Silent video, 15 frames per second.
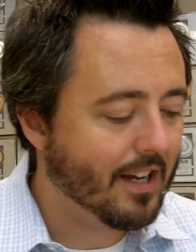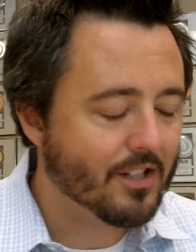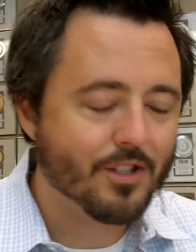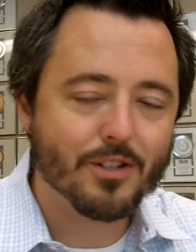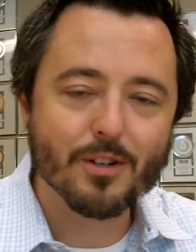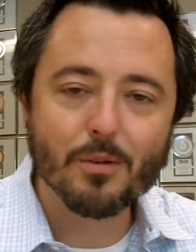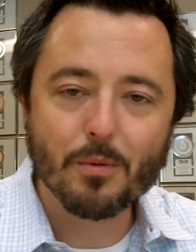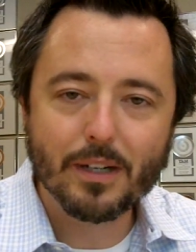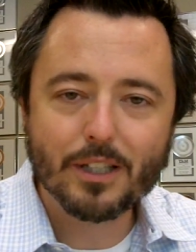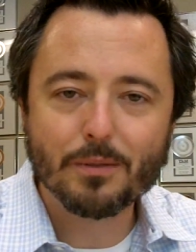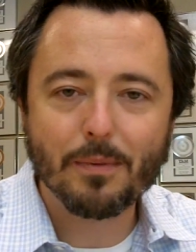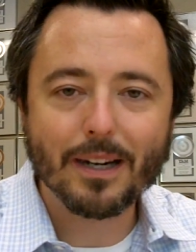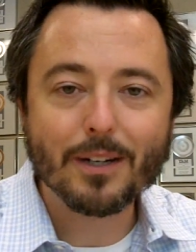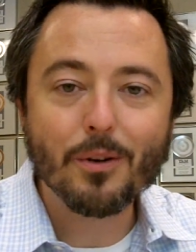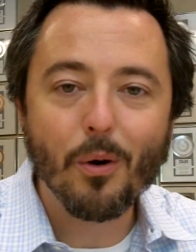I still
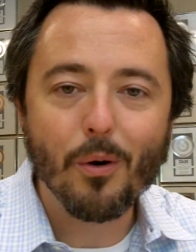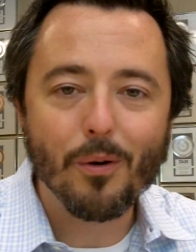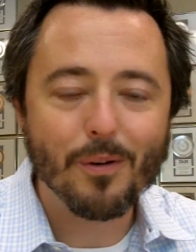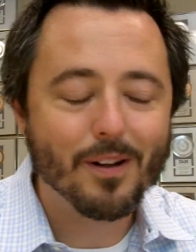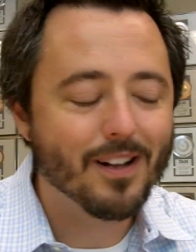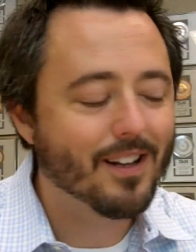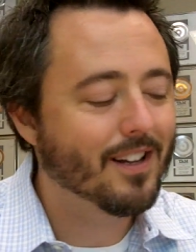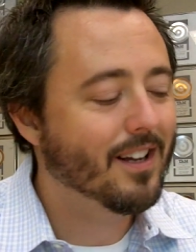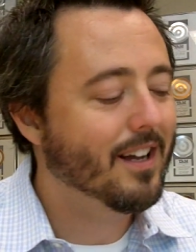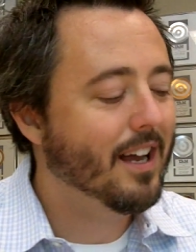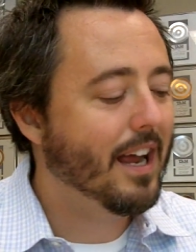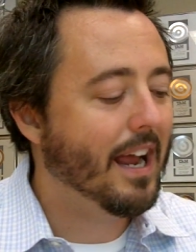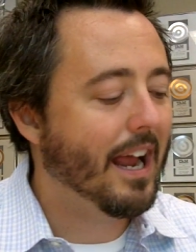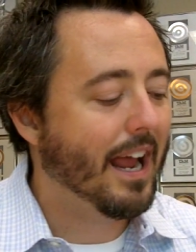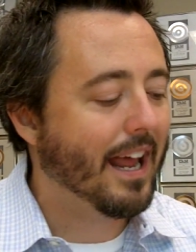reach my goal.
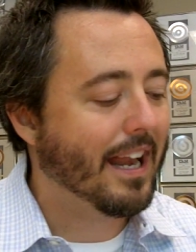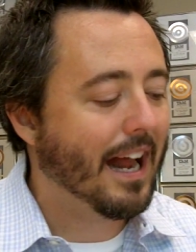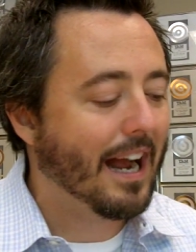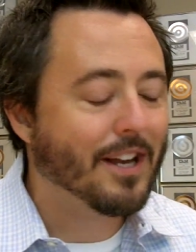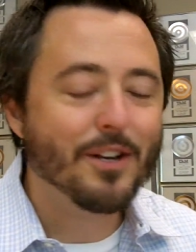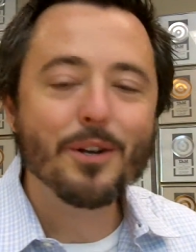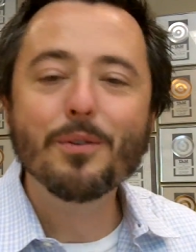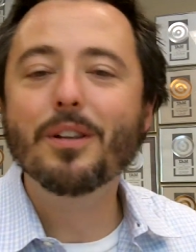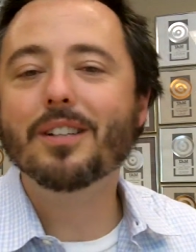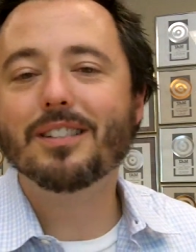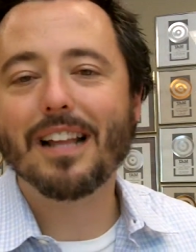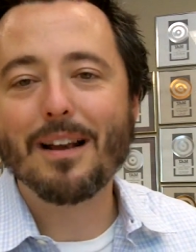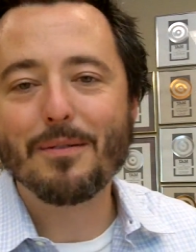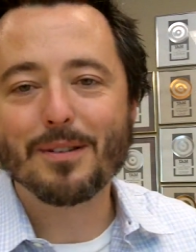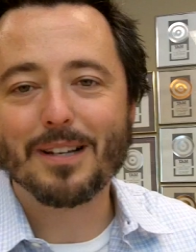And I knew this
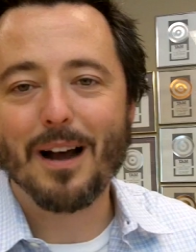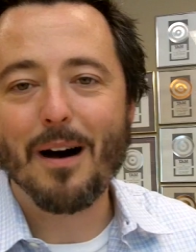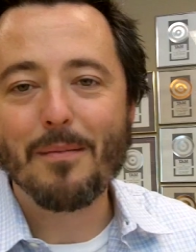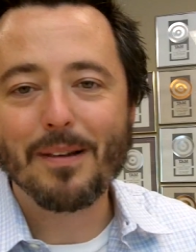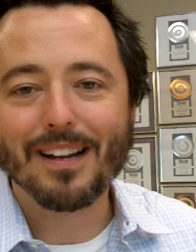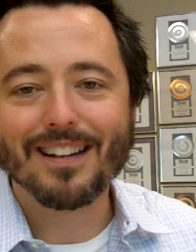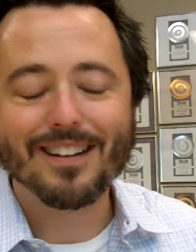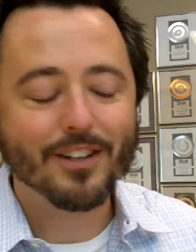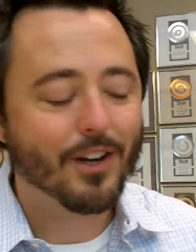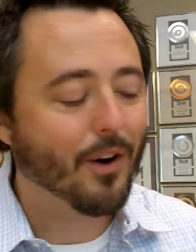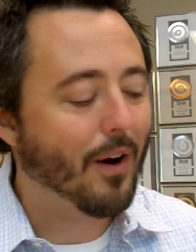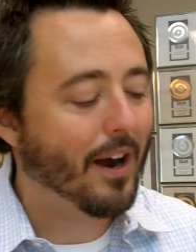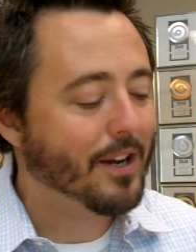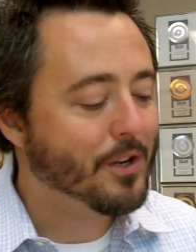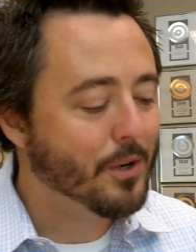day was coming. You
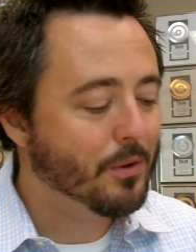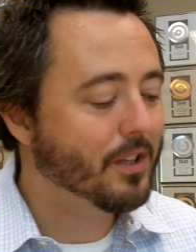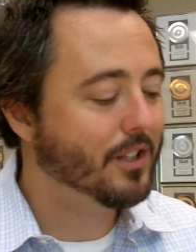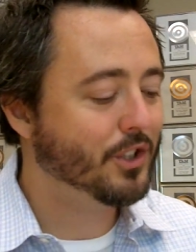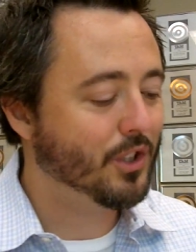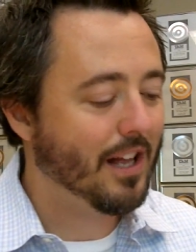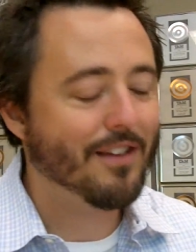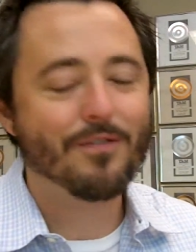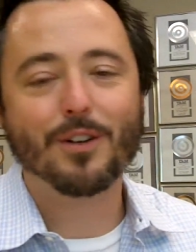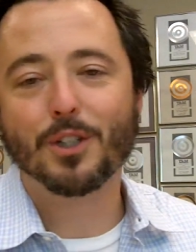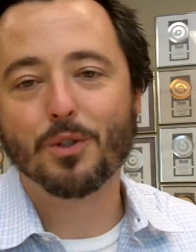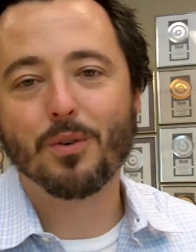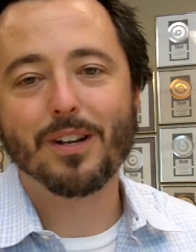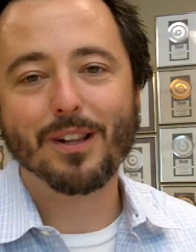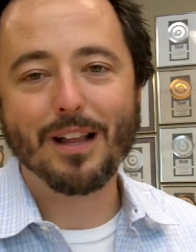know, I knew that July 1st,
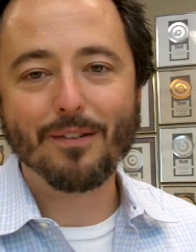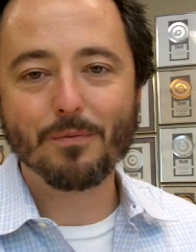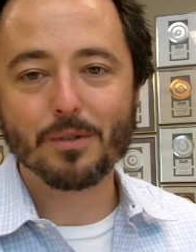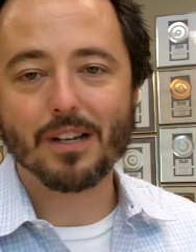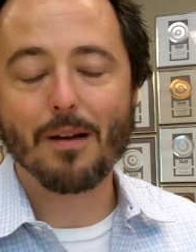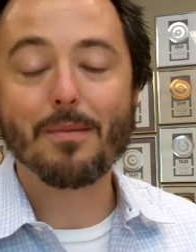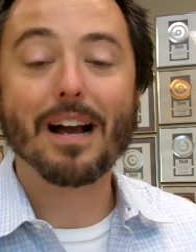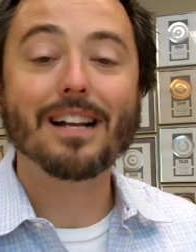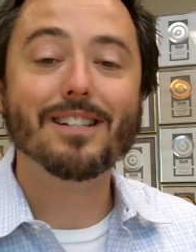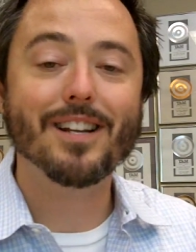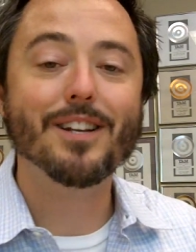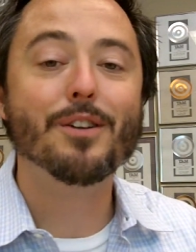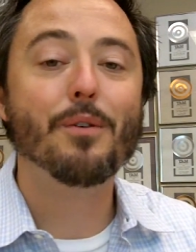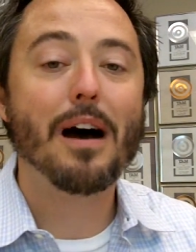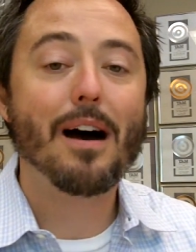2011 was coming. I
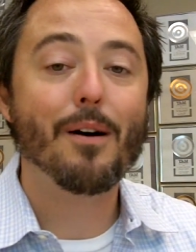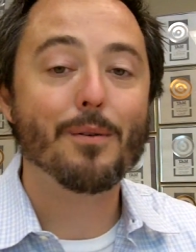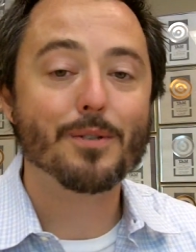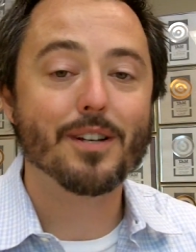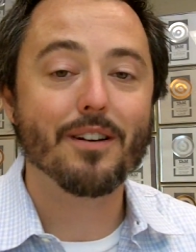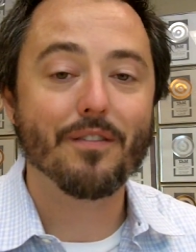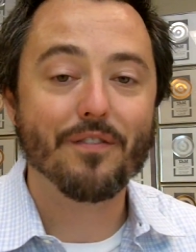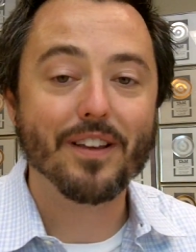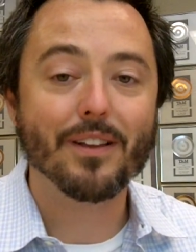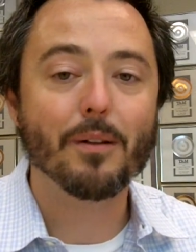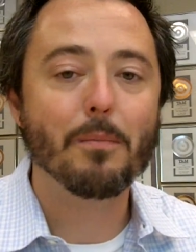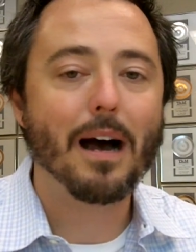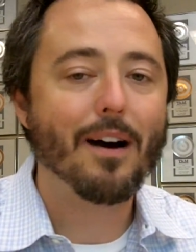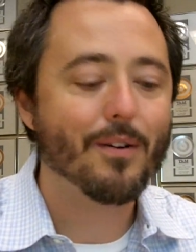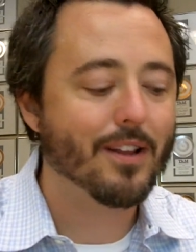didn't know how I was going to feel
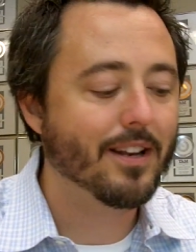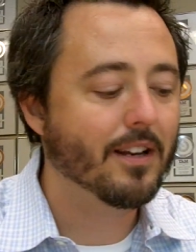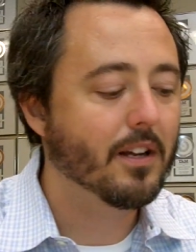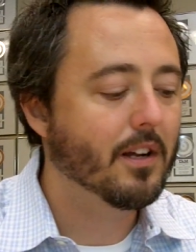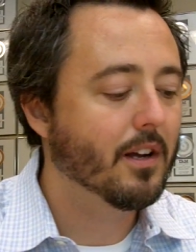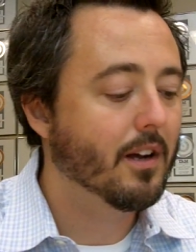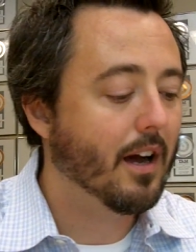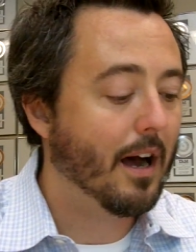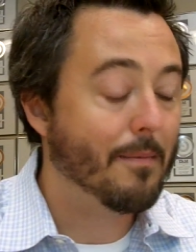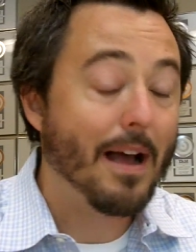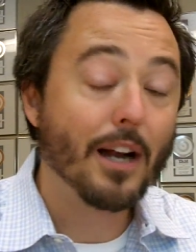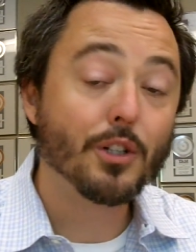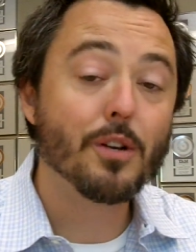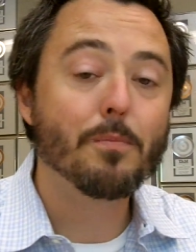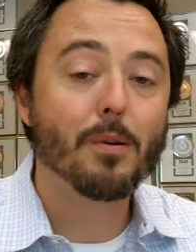about it. I'm
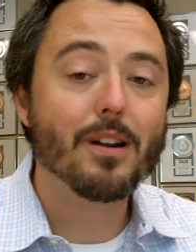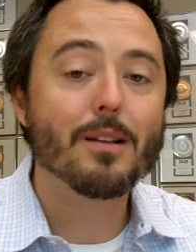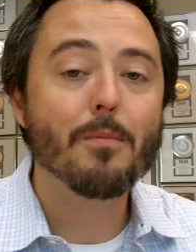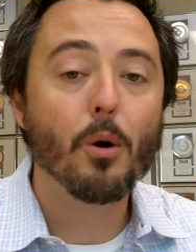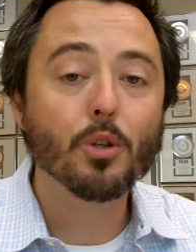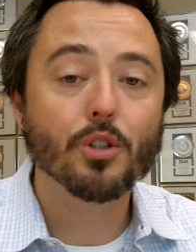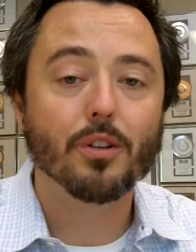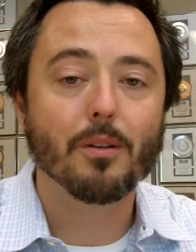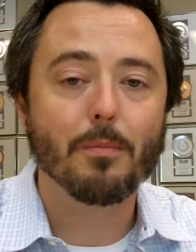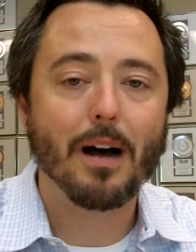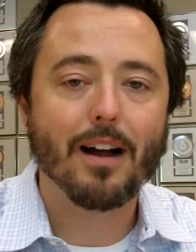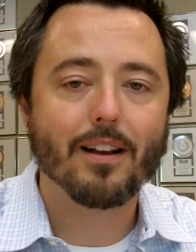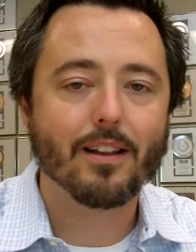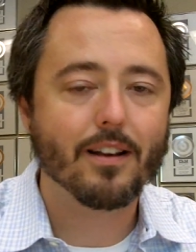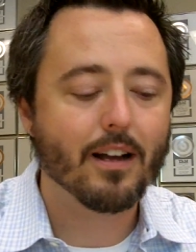actually pretty emotional
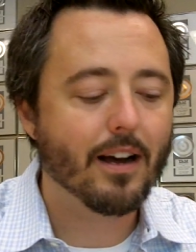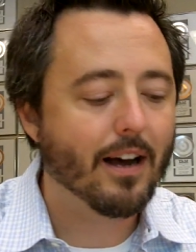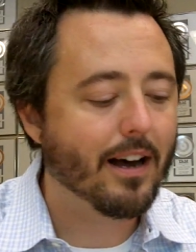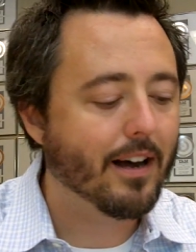about it.